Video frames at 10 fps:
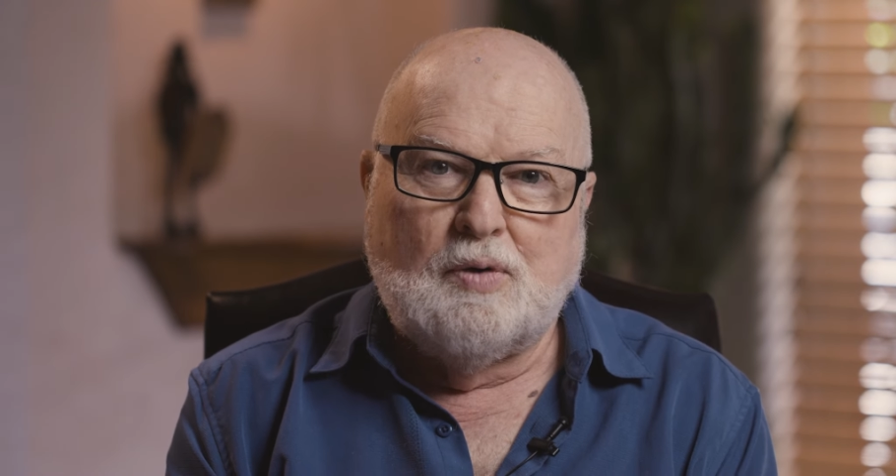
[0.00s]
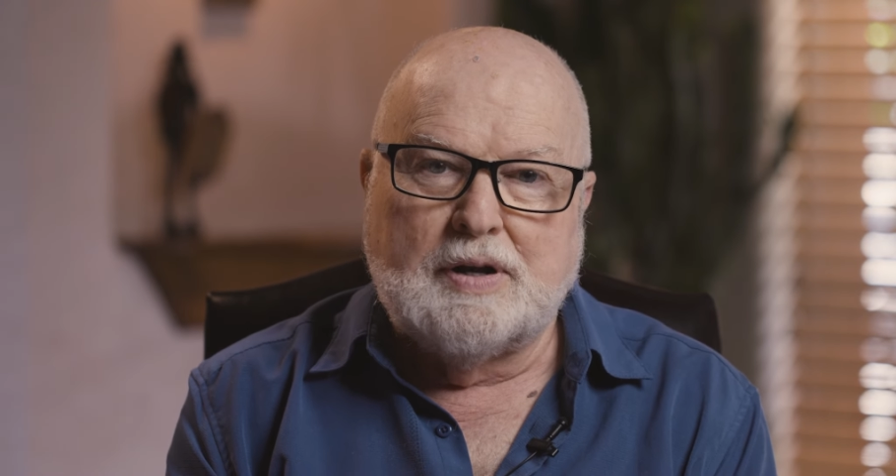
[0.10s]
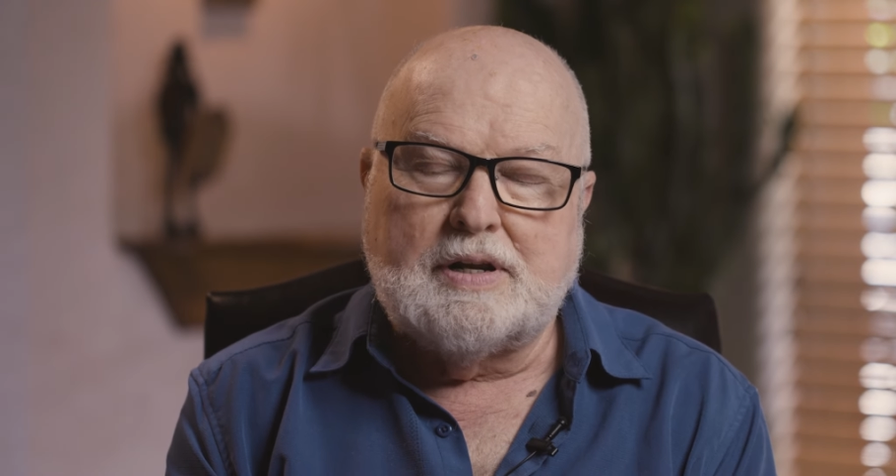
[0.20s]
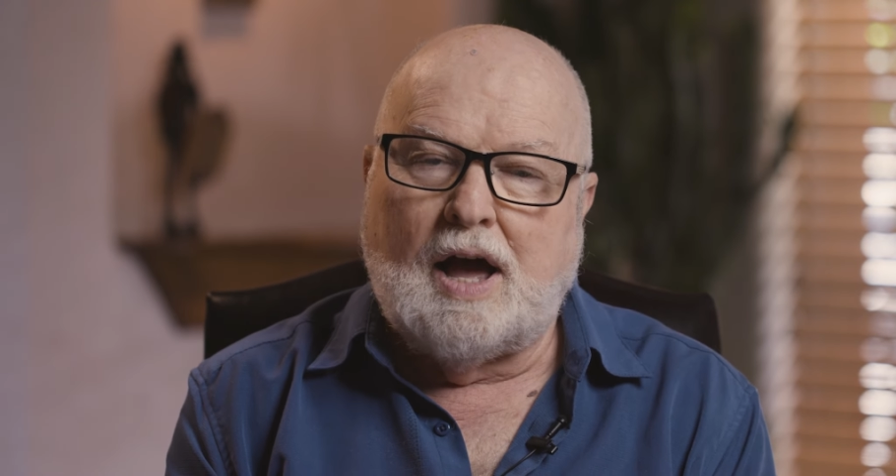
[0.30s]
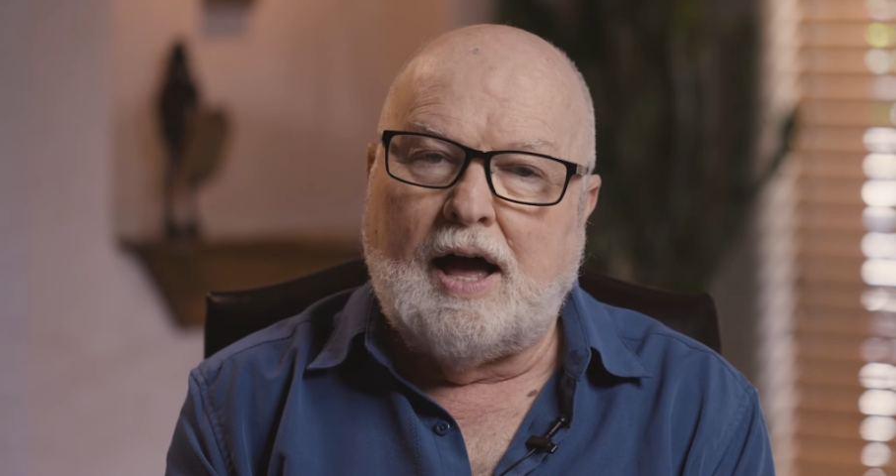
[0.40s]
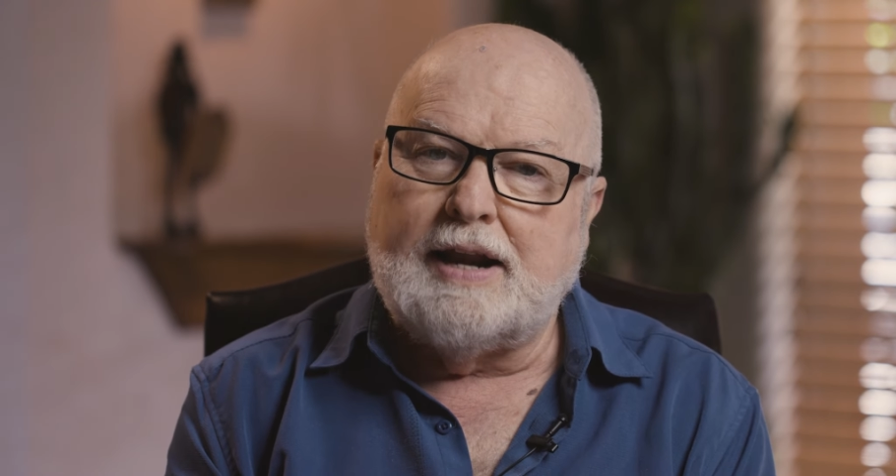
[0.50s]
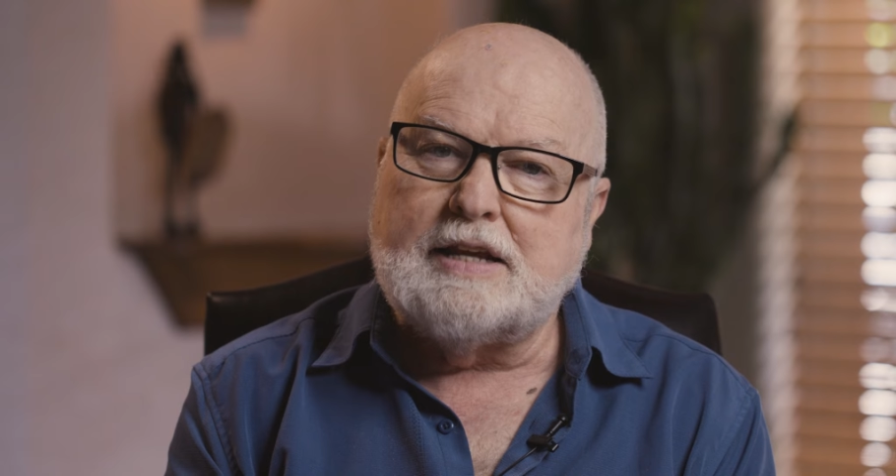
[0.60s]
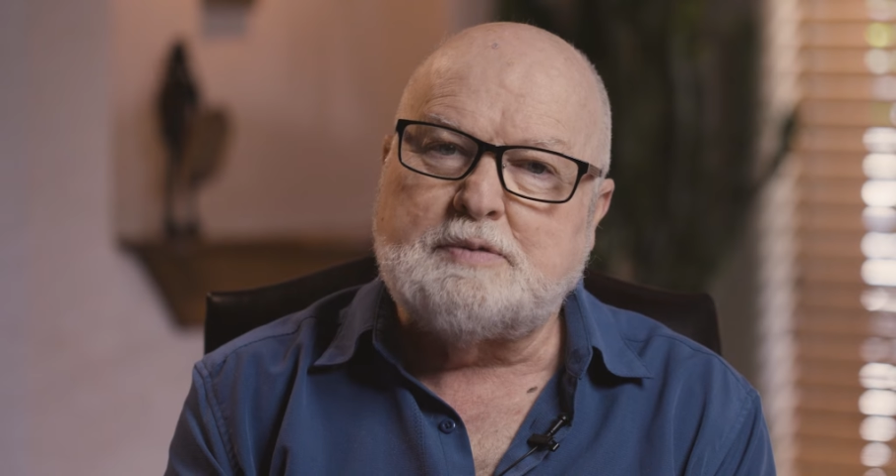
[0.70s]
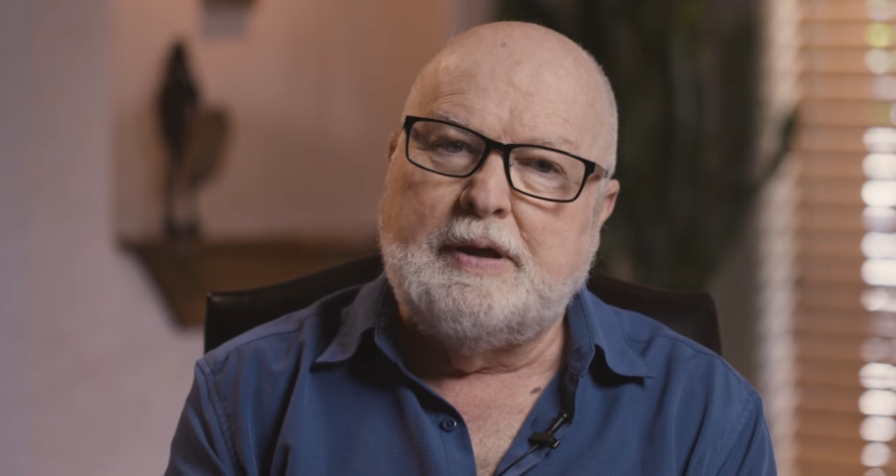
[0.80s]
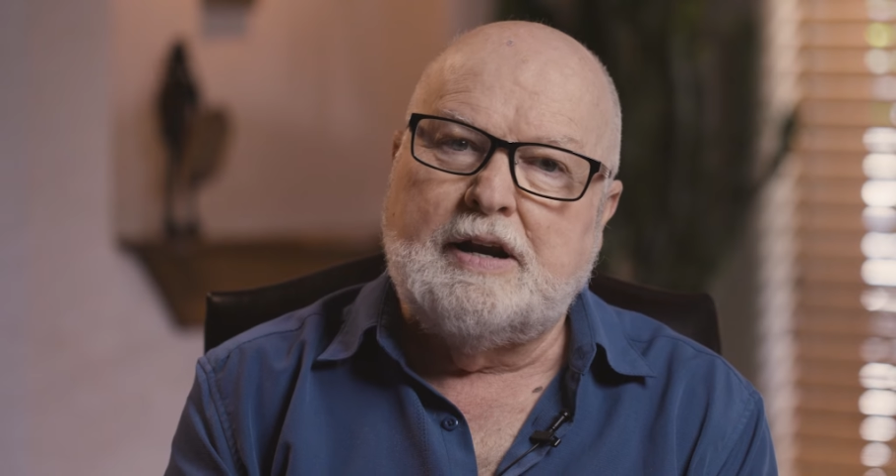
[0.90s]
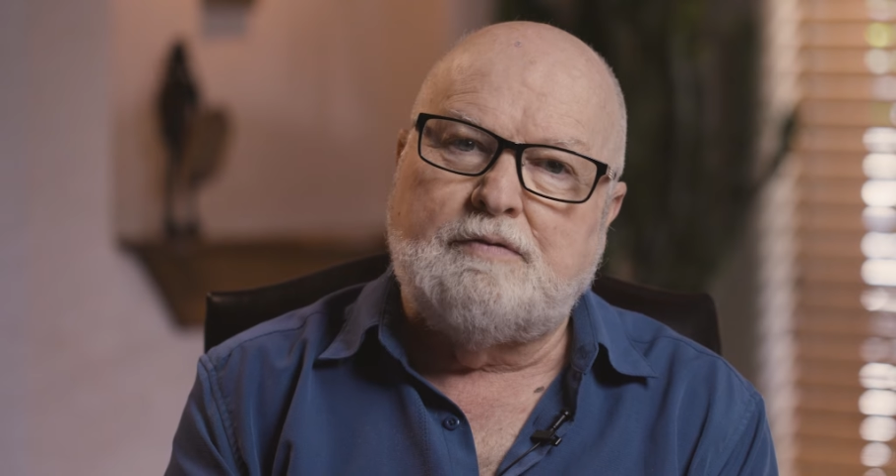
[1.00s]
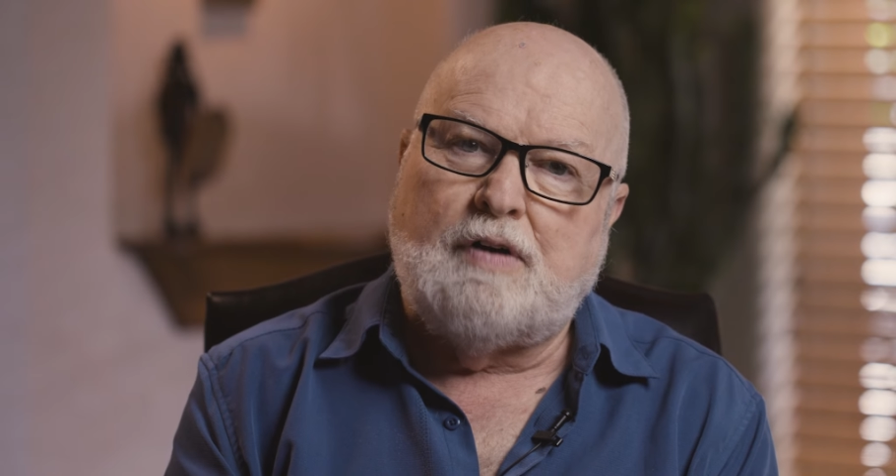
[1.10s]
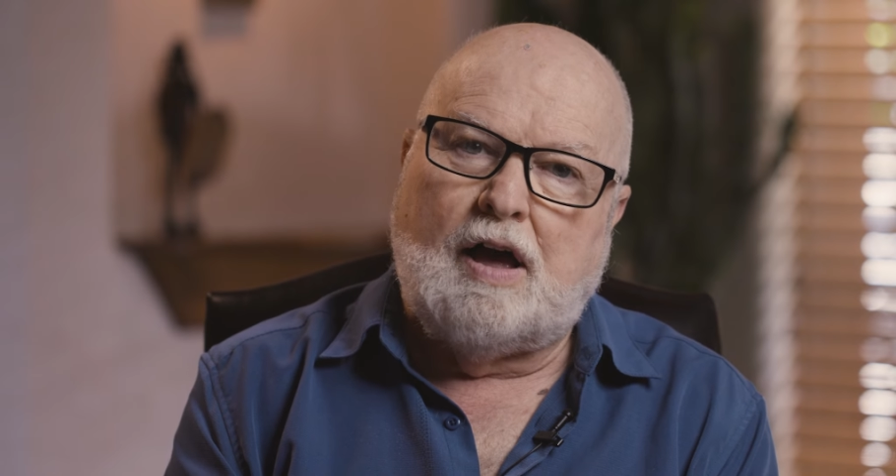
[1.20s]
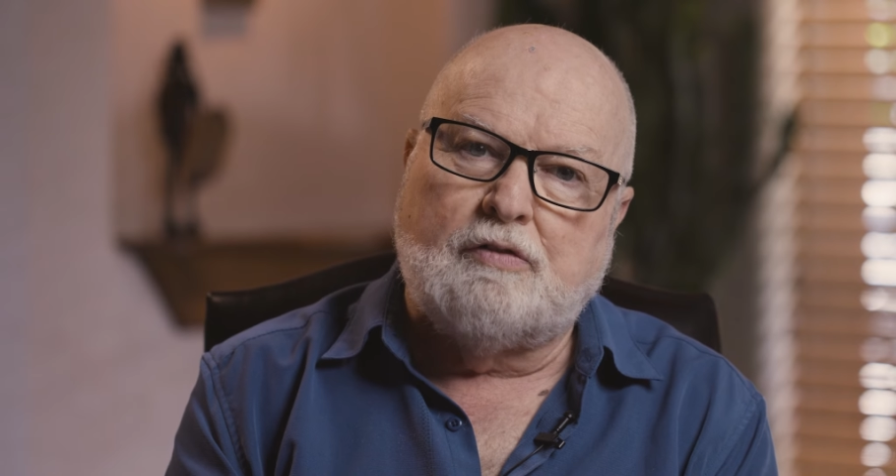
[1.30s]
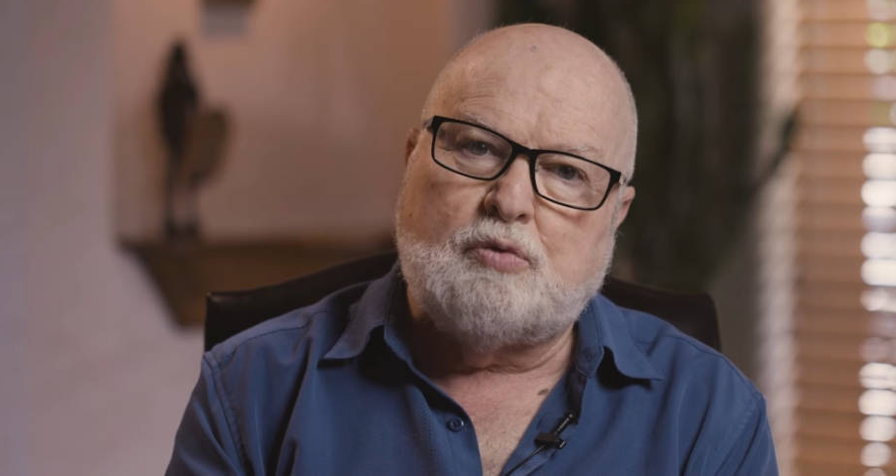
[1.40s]
What God has been
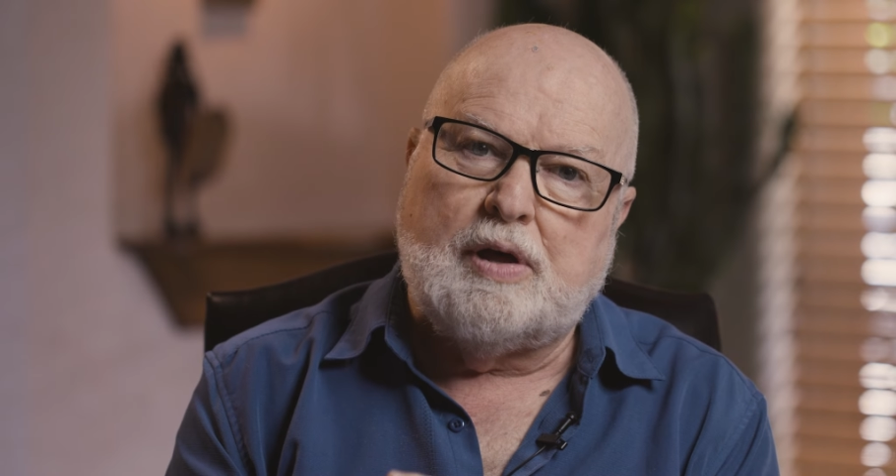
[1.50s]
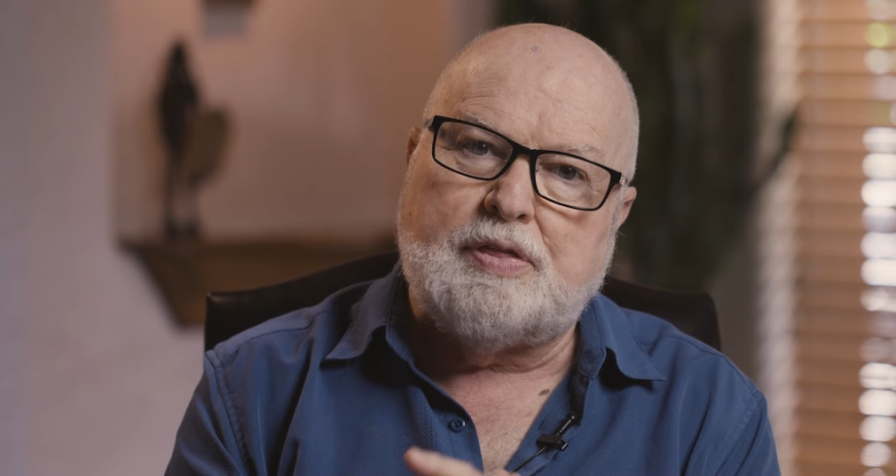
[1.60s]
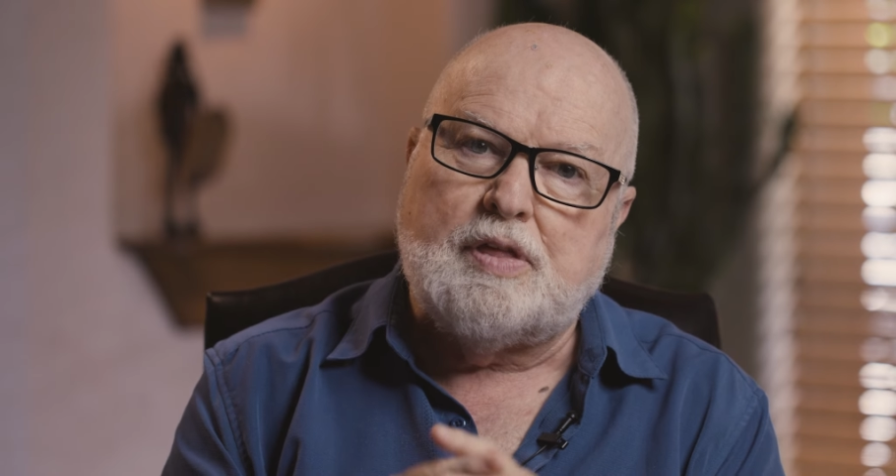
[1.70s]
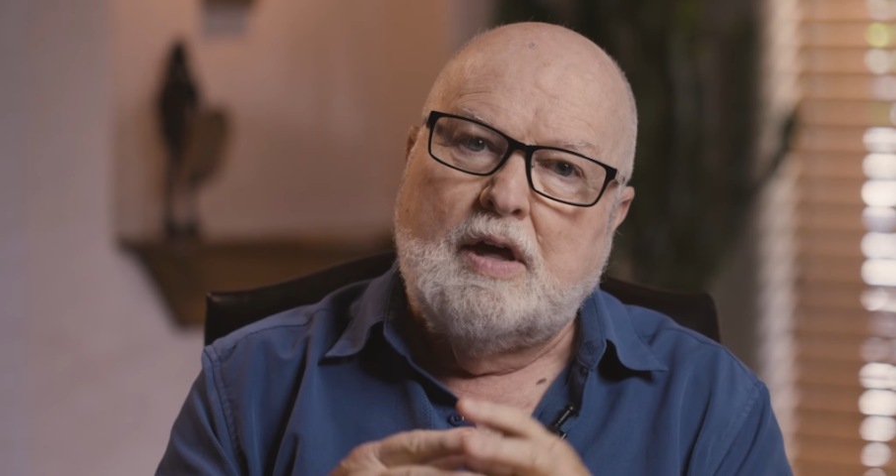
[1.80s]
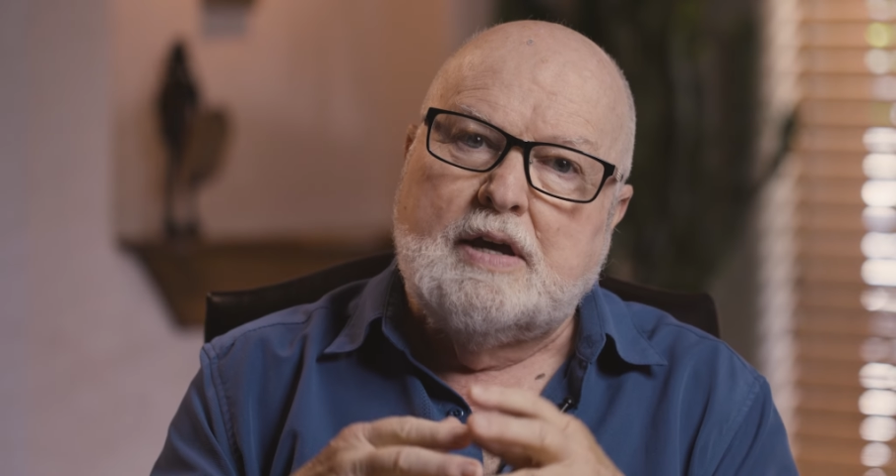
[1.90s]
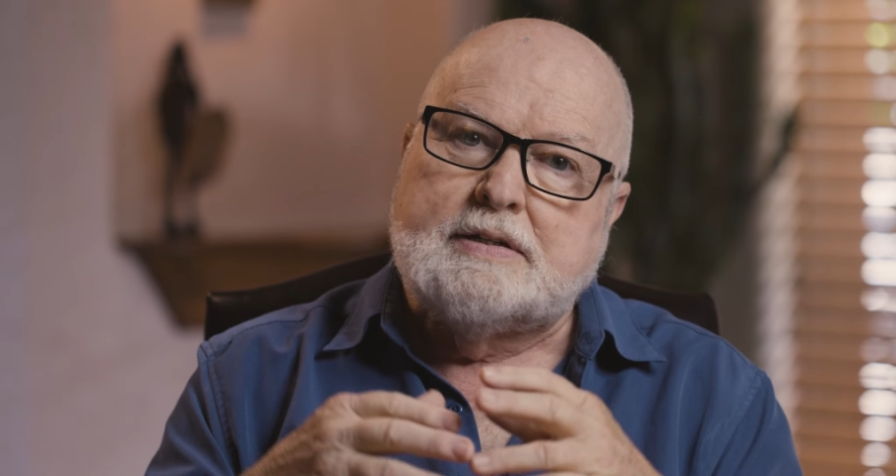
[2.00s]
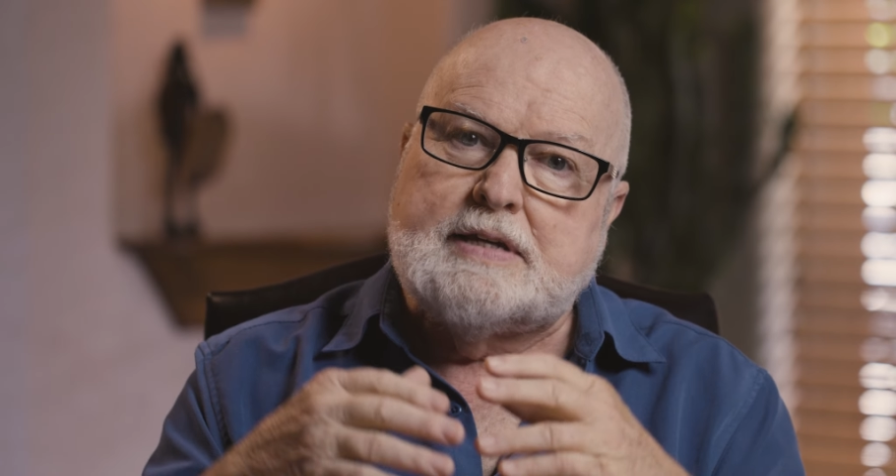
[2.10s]
involved with